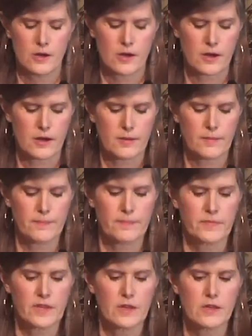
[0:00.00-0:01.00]

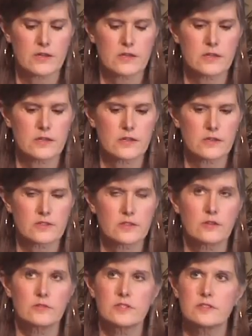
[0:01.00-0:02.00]

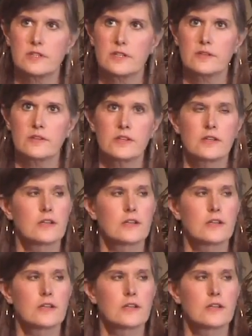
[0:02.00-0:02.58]
So let's see.